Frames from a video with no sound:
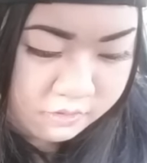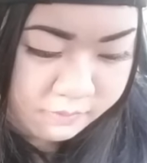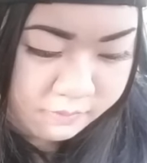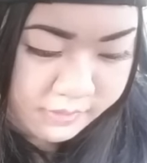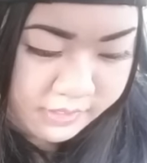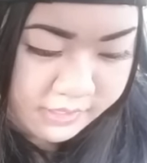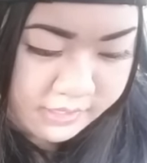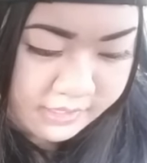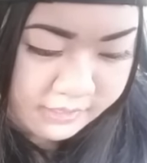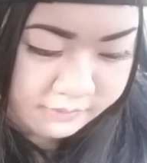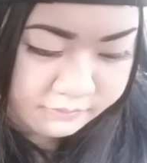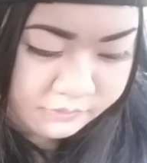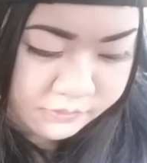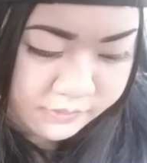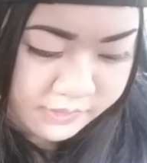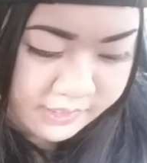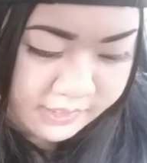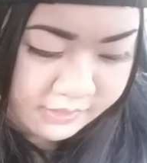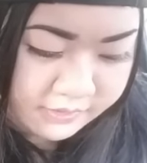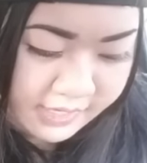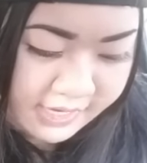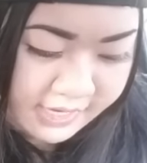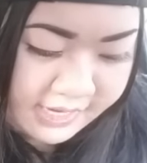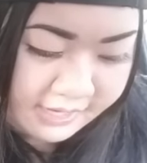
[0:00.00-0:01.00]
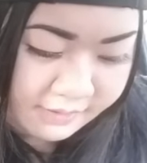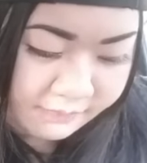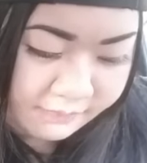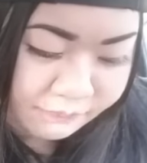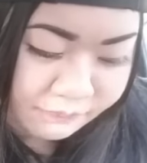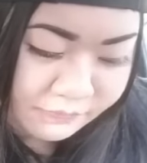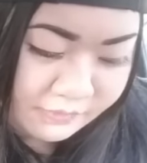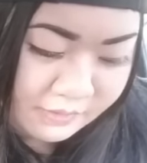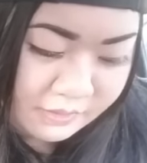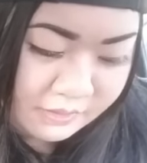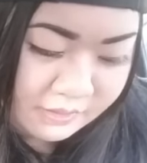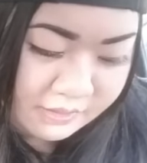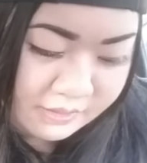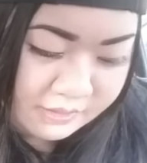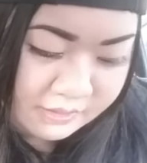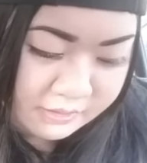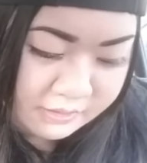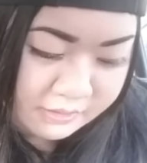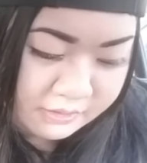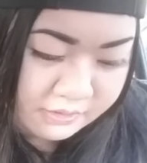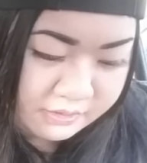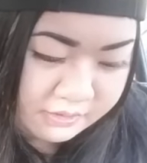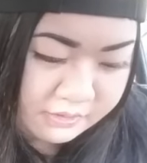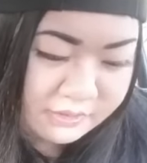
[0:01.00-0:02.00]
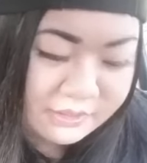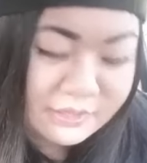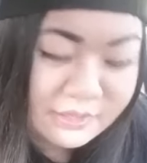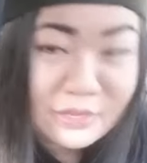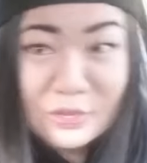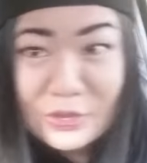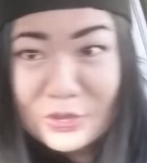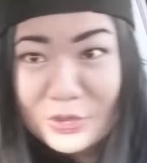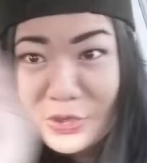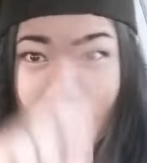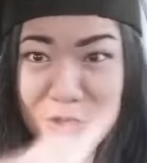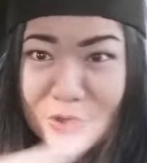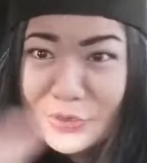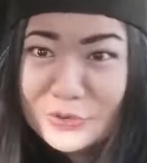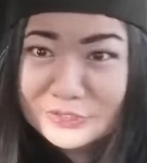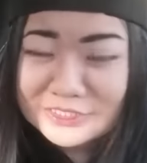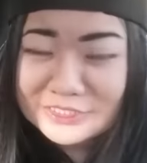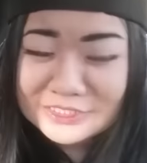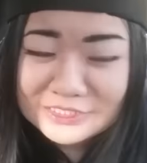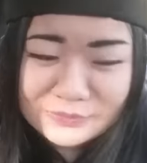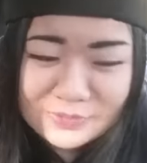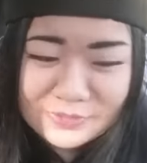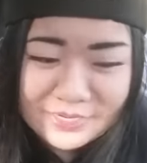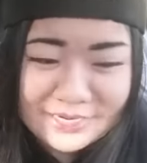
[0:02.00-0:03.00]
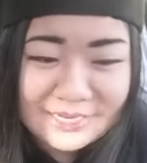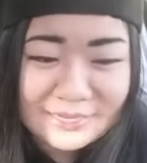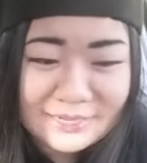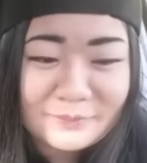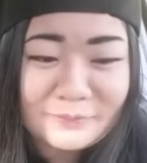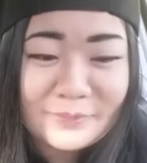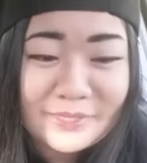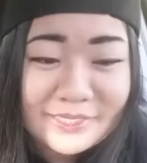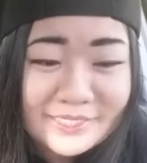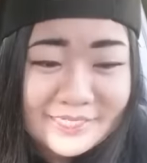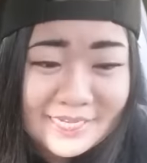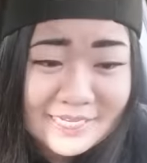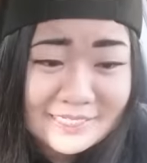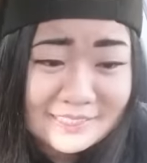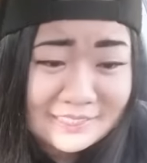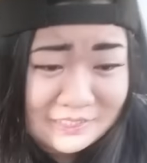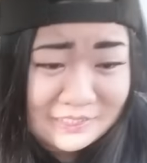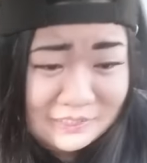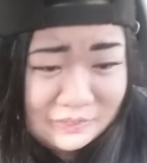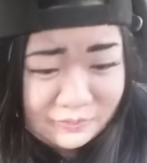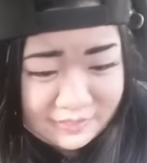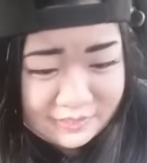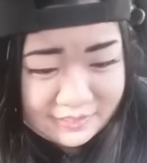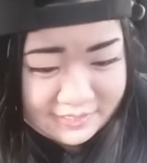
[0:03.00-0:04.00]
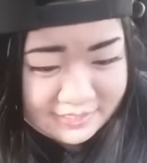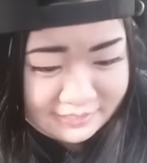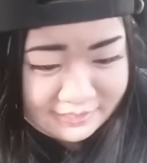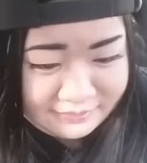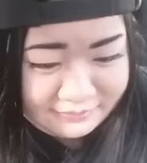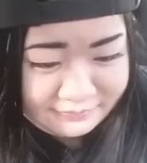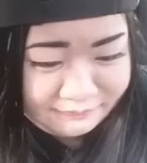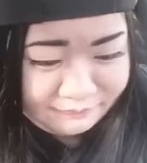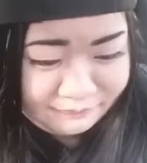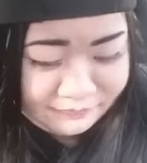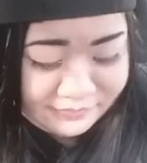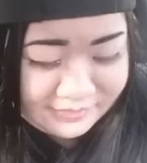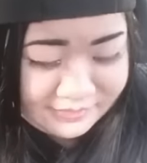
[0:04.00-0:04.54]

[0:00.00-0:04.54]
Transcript: Oh my god, I'm tweeting. Okay. Who just tweeted? BTS just tweeted.